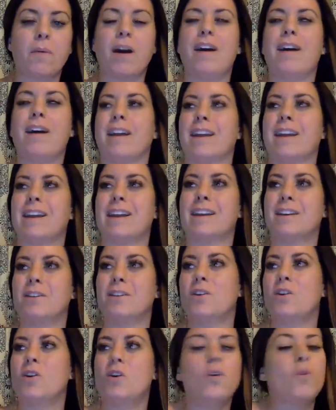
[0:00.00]
like,
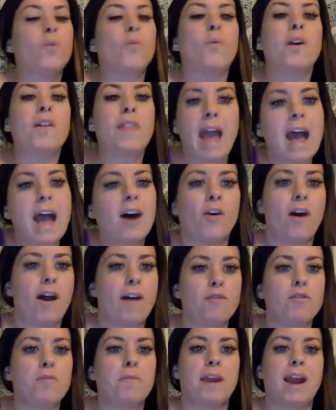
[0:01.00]
where the hell
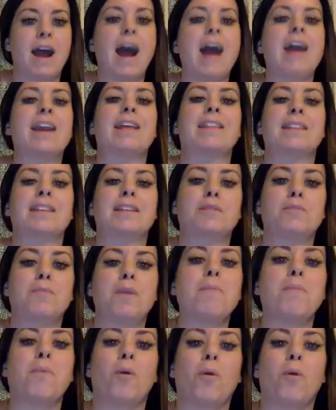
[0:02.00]
have you been hiding these
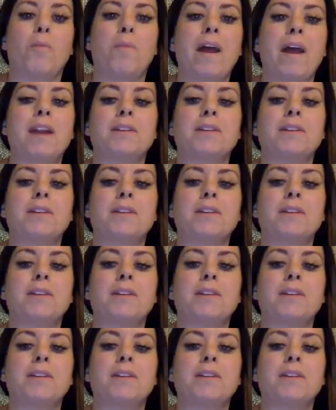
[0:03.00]
people? But